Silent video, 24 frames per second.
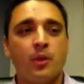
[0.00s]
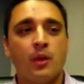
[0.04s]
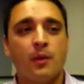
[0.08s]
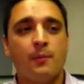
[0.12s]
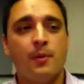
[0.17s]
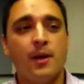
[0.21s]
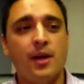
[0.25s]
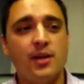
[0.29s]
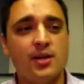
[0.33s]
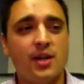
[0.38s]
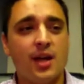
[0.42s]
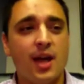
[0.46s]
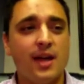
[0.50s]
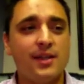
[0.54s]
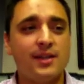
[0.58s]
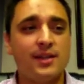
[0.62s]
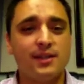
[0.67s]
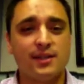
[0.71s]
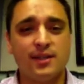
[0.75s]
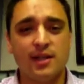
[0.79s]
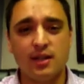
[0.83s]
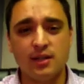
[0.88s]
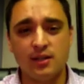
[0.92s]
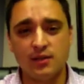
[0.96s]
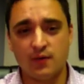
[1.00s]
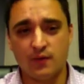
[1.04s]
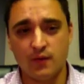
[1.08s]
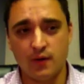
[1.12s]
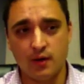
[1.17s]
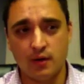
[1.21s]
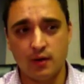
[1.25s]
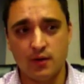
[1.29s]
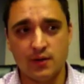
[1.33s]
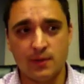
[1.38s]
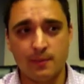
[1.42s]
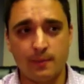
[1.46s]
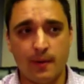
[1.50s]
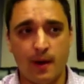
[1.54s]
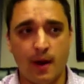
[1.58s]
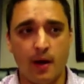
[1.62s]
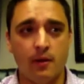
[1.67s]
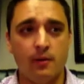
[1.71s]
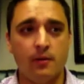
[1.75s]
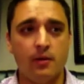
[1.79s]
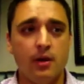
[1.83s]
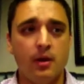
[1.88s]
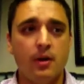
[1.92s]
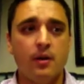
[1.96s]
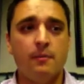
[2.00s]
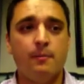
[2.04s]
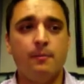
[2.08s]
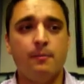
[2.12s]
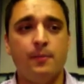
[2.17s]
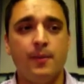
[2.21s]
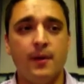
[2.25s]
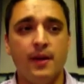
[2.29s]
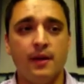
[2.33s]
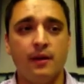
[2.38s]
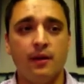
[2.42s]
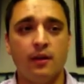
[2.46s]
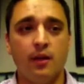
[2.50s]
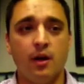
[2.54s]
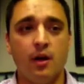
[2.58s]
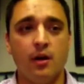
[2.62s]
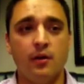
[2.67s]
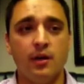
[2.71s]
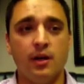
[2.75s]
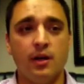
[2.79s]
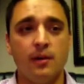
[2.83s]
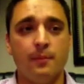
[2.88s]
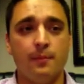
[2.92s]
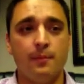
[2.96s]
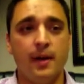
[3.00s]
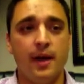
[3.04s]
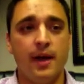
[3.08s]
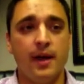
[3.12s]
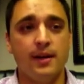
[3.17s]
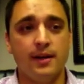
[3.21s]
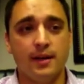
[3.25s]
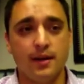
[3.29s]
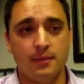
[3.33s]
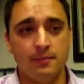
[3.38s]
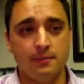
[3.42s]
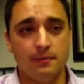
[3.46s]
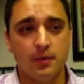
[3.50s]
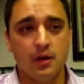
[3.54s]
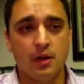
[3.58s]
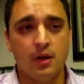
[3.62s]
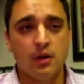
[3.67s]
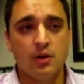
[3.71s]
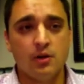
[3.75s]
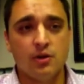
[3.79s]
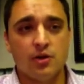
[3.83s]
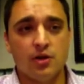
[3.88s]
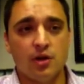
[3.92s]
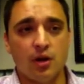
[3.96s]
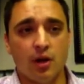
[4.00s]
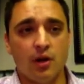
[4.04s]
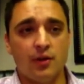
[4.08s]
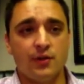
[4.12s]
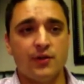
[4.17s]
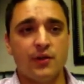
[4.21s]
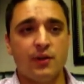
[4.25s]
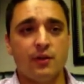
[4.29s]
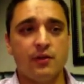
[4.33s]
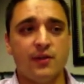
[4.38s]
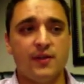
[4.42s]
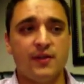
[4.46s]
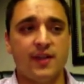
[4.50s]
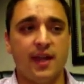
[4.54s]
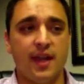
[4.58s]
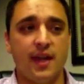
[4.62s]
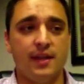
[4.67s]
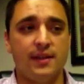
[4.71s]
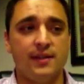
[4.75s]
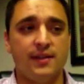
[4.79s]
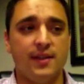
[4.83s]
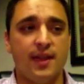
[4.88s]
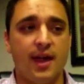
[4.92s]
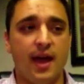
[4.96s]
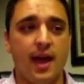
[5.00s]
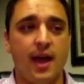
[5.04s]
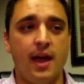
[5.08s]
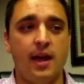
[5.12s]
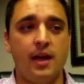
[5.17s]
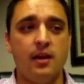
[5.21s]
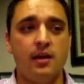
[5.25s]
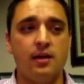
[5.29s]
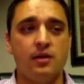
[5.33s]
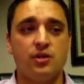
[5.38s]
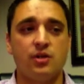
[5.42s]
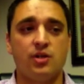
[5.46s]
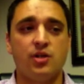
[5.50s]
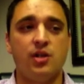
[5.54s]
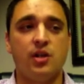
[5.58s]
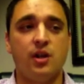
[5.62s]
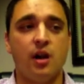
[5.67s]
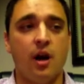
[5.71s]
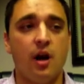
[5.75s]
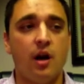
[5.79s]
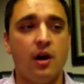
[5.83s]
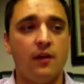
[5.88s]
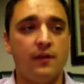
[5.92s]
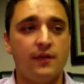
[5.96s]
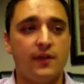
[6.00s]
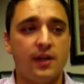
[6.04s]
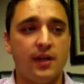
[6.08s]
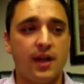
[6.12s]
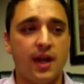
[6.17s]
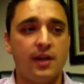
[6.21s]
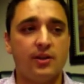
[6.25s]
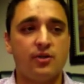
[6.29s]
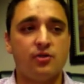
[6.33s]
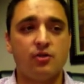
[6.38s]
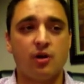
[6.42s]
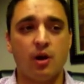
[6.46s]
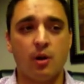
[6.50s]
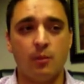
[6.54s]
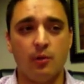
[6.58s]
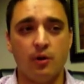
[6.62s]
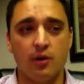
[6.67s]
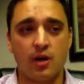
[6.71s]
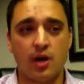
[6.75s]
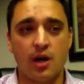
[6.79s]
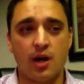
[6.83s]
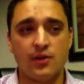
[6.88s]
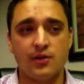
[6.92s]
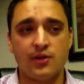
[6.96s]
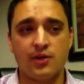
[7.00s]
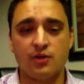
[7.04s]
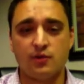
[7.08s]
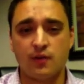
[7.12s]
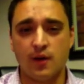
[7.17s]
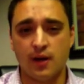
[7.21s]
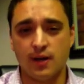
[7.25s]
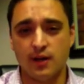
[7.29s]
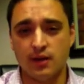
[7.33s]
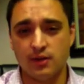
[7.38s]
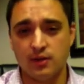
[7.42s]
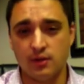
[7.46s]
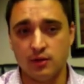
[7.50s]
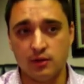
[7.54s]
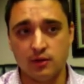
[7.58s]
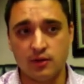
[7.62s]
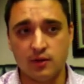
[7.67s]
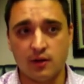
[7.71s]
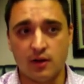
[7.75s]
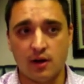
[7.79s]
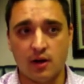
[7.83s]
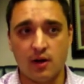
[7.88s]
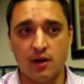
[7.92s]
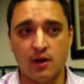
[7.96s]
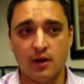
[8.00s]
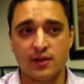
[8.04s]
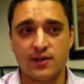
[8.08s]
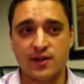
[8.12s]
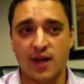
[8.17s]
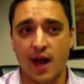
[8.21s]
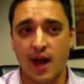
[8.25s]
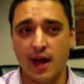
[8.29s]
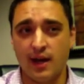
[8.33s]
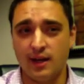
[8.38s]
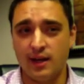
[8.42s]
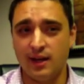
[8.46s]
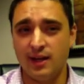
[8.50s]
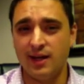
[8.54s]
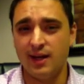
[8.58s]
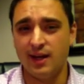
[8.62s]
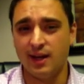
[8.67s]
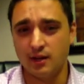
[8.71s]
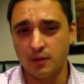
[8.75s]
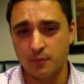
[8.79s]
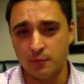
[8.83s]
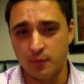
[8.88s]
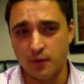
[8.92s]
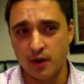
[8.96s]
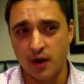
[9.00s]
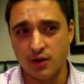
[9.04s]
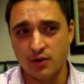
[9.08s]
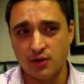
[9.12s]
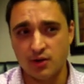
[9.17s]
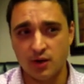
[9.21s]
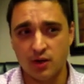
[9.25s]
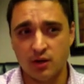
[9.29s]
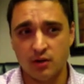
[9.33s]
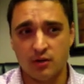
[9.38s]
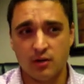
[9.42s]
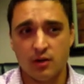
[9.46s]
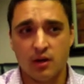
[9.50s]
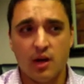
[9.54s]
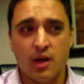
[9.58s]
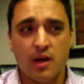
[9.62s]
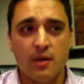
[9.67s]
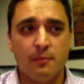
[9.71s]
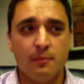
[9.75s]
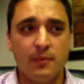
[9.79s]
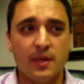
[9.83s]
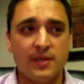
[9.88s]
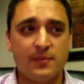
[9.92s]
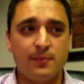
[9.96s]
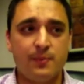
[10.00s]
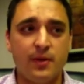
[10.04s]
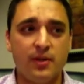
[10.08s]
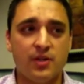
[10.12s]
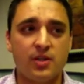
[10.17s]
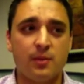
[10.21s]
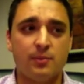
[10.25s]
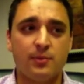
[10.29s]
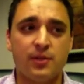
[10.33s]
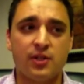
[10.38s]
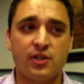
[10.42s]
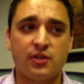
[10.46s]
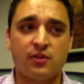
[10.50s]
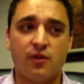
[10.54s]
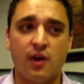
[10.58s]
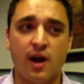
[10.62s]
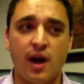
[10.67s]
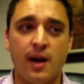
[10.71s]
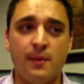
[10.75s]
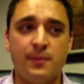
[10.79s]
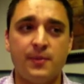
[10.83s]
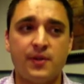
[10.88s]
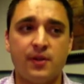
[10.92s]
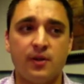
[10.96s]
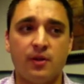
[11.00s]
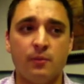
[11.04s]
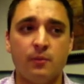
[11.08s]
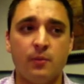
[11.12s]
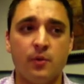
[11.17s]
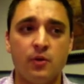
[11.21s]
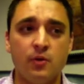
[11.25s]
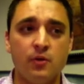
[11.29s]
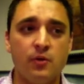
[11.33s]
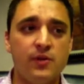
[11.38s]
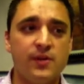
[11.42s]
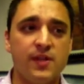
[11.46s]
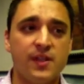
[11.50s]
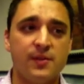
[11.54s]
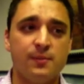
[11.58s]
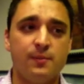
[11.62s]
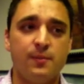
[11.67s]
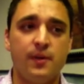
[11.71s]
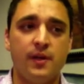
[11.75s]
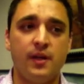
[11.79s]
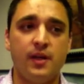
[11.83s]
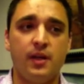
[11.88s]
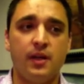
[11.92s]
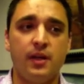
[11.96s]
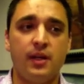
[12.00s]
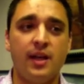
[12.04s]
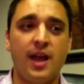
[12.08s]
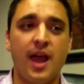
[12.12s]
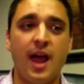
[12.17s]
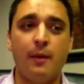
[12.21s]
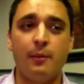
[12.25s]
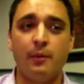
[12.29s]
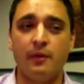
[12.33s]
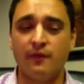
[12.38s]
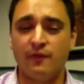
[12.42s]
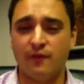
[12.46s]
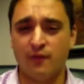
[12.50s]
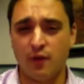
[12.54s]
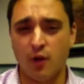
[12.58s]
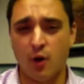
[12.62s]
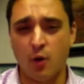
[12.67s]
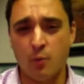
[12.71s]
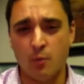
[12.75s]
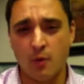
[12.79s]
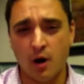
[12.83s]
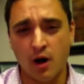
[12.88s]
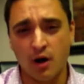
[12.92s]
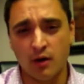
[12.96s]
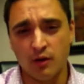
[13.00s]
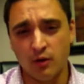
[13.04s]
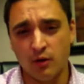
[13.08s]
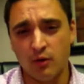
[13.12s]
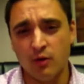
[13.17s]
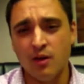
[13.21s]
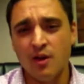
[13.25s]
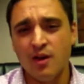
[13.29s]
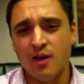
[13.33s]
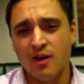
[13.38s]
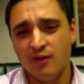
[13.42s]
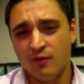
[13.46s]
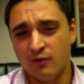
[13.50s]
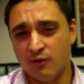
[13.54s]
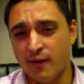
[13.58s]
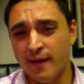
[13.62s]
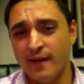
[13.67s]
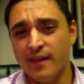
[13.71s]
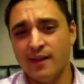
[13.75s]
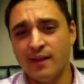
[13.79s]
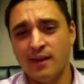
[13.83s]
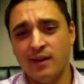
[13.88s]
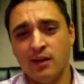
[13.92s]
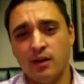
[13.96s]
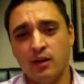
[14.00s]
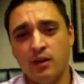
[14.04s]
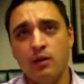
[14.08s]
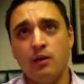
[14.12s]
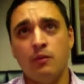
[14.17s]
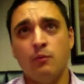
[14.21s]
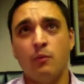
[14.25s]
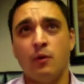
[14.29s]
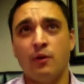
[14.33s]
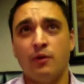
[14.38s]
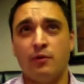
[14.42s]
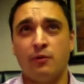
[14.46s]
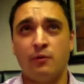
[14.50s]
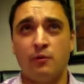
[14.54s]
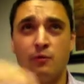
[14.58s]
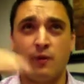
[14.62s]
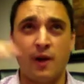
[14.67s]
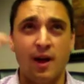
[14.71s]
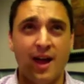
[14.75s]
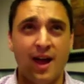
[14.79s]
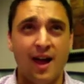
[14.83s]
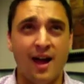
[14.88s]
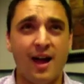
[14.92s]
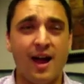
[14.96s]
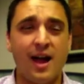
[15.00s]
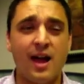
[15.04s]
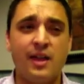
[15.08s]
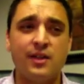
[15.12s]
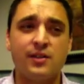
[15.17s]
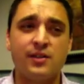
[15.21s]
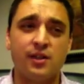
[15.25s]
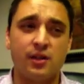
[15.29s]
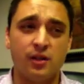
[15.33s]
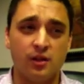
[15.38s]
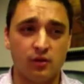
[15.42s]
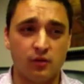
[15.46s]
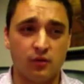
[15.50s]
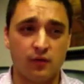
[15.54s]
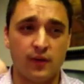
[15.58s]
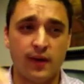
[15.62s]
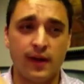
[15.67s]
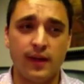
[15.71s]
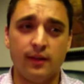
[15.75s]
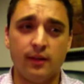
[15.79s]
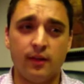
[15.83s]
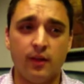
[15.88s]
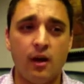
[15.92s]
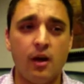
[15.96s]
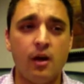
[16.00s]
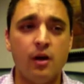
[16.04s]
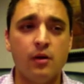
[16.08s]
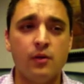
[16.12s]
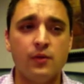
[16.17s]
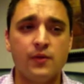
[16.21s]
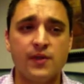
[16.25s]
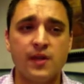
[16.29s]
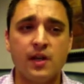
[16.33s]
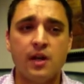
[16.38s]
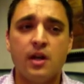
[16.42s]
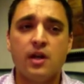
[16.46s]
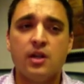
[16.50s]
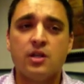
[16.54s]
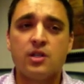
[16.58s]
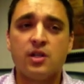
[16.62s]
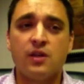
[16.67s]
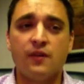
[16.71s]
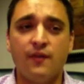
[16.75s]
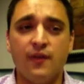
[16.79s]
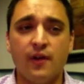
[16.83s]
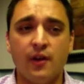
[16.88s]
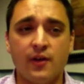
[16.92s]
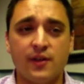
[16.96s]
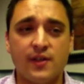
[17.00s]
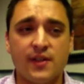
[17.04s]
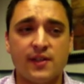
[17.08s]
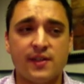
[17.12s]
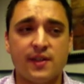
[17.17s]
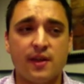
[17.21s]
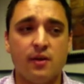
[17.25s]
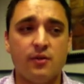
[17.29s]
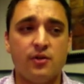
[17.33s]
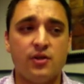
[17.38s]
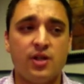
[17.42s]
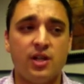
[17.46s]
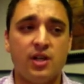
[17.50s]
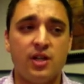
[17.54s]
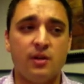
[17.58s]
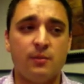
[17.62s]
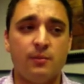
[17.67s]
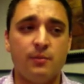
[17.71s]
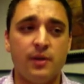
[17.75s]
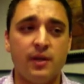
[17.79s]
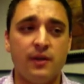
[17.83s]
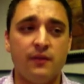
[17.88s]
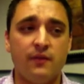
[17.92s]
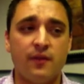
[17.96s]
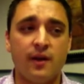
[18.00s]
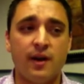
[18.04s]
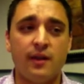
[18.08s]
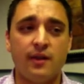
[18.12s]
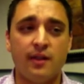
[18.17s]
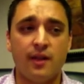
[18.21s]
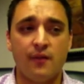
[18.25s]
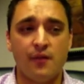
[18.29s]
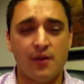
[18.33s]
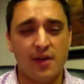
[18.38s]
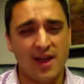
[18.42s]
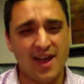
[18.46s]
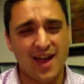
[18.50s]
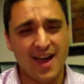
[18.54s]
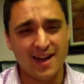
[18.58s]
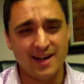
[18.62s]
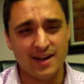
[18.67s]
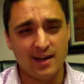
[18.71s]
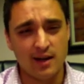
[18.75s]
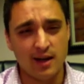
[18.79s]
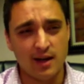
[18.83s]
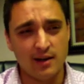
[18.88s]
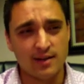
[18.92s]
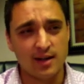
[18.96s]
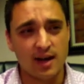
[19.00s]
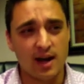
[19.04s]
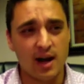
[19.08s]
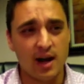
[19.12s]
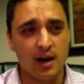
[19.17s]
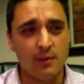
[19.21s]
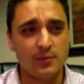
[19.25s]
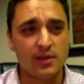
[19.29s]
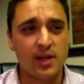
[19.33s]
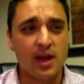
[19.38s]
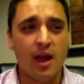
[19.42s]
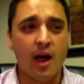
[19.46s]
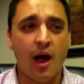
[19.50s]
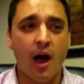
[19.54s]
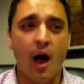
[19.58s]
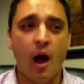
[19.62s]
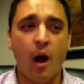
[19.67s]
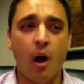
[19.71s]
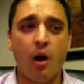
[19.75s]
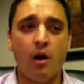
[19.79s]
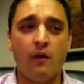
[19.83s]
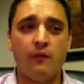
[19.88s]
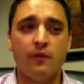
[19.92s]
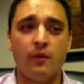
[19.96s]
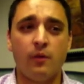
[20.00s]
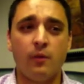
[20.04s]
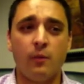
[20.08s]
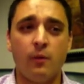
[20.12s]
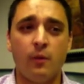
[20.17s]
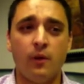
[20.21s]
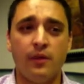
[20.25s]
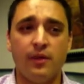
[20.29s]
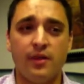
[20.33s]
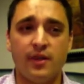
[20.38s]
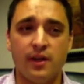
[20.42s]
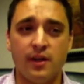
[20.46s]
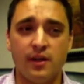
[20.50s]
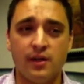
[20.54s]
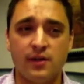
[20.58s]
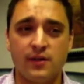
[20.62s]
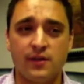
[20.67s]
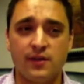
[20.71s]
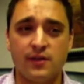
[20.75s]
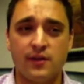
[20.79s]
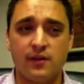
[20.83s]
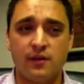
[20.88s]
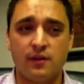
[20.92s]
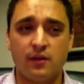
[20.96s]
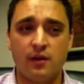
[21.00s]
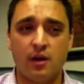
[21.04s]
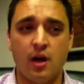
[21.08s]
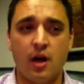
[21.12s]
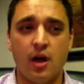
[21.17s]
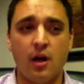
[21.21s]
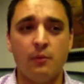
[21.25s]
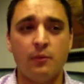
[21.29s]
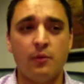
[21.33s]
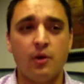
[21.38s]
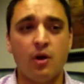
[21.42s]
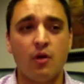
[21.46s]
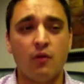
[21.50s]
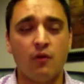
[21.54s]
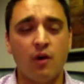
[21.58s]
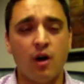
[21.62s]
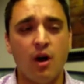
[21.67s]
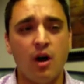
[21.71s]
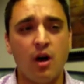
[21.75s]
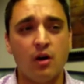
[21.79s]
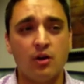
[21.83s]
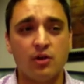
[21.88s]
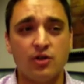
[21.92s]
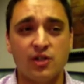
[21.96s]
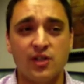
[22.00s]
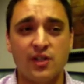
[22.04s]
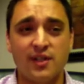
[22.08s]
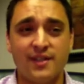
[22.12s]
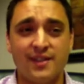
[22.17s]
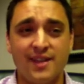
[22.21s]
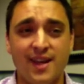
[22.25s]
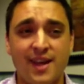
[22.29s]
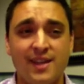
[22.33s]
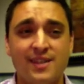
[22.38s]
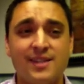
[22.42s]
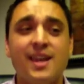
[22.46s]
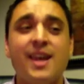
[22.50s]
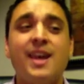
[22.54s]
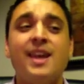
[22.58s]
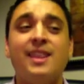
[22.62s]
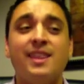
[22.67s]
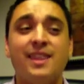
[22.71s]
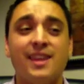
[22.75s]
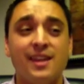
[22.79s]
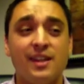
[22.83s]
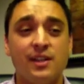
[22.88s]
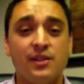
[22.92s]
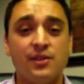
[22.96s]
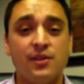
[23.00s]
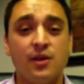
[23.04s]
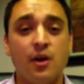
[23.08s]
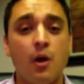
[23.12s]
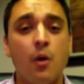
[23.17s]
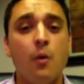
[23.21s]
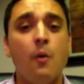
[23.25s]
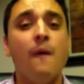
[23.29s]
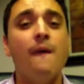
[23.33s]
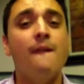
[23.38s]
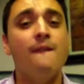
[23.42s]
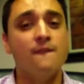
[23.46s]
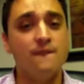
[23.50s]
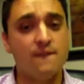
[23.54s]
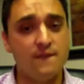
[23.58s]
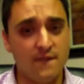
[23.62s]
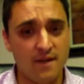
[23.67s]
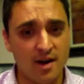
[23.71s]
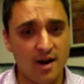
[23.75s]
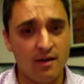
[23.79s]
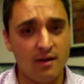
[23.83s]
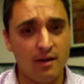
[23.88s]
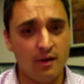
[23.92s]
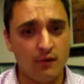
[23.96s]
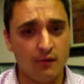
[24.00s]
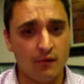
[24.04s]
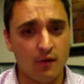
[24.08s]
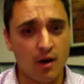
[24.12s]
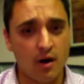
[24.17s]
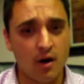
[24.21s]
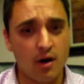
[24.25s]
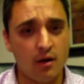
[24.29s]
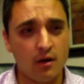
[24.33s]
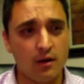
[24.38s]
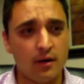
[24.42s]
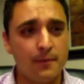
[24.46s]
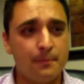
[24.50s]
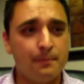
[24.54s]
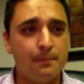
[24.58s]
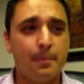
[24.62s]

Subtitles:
Patient has intense fears about being alone and abandoned. She also states that she often has trouble concentrating due to her anxiety and depression. Miss Bishop describes her moods as being an ebb and flow model, with great highs and great lows. She feels as though she can be very level-headed at times. However, when things go wrong, she states things go very wrong.